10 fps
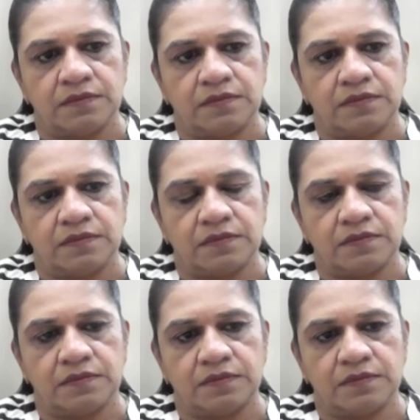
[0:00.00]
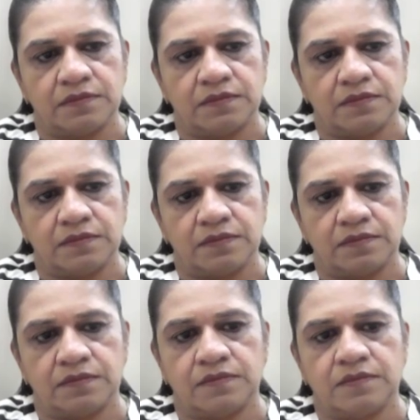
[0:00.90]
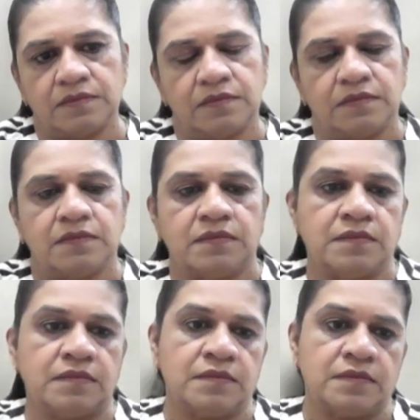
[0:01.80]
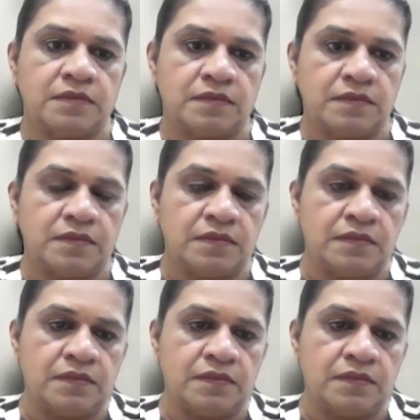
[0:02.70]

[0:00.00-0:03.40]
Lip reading: The person shown says nothing.